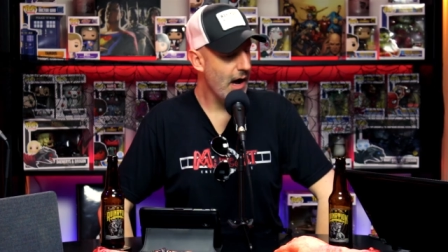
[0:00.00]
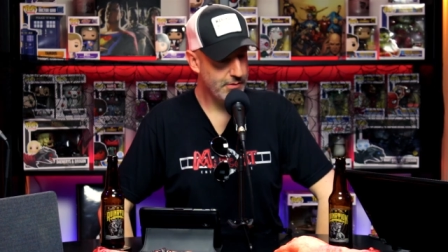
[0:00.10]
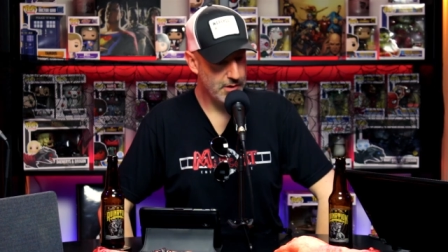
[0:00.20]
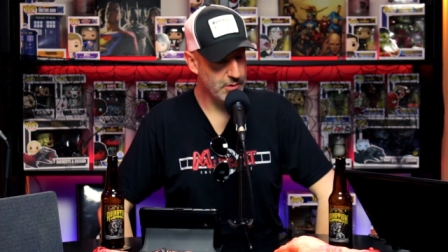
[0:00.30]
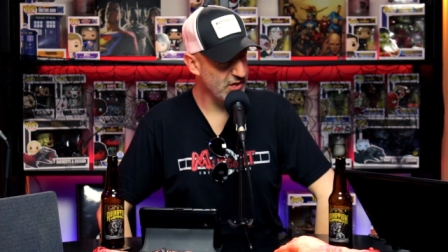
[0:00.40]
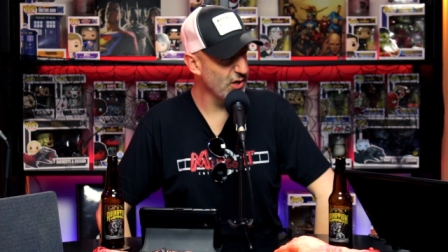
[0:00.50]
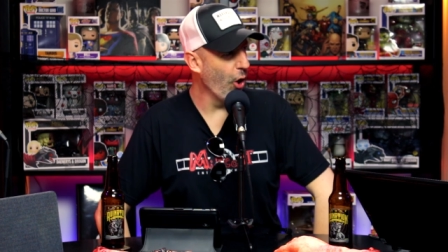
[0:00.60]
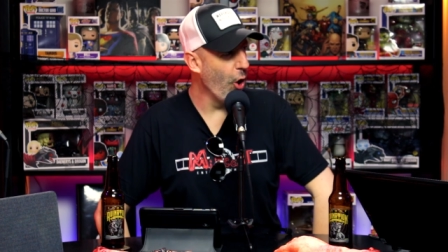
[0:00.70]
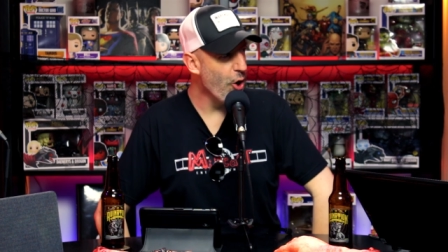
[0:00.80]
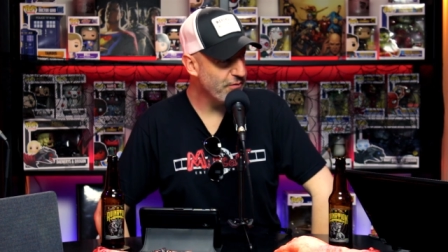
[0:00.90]
I think I it's lazy it
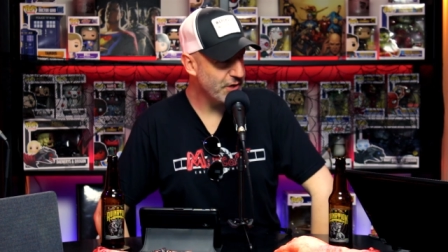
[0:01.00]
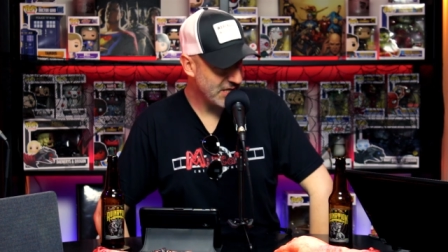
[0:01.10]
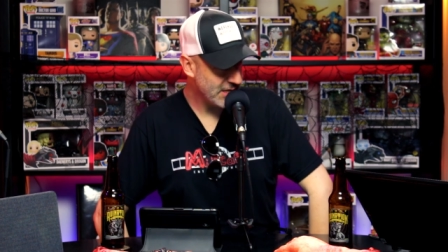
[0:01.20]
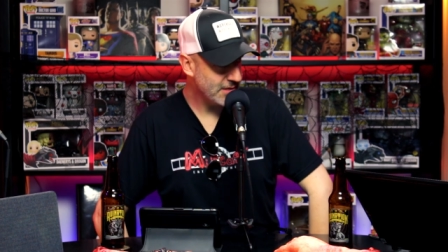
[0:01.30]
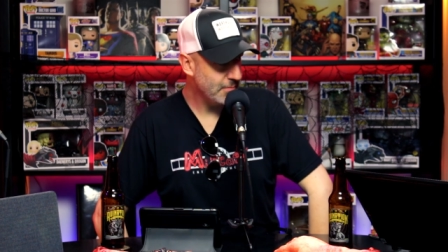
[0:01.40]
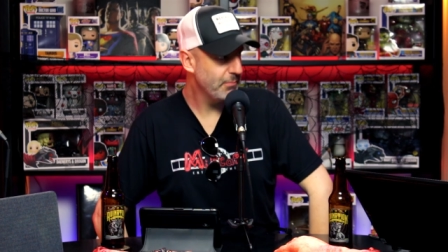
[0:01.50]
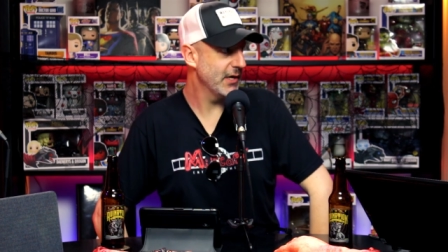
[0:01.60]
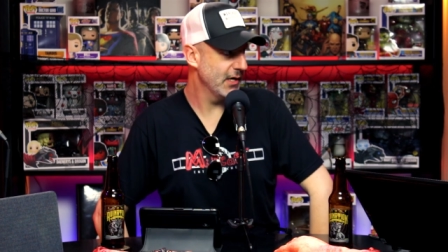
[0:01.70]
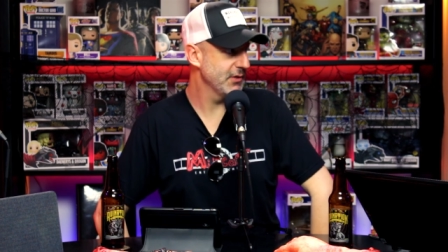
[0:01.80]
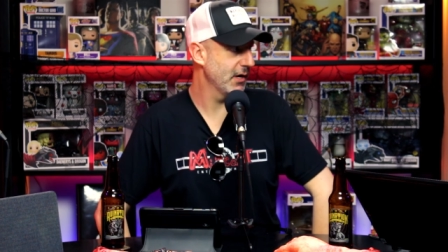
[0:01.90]
was a little overdone,
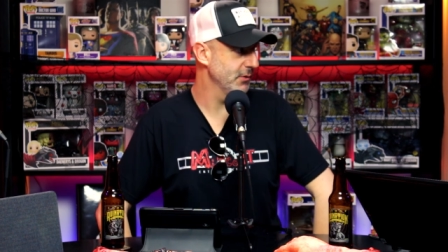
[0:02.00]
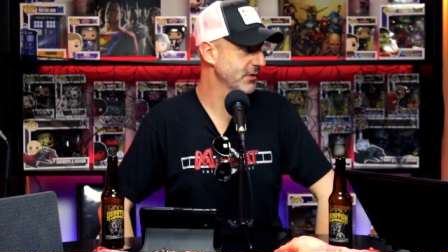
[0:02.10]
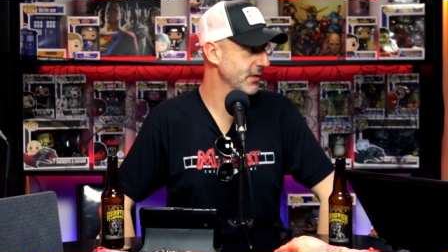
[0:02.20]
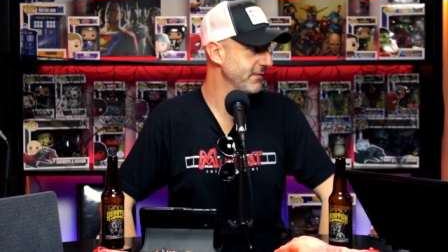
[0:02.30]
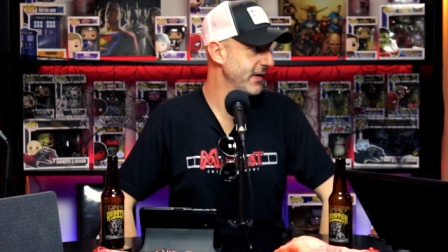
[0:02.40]
but I thought it was good.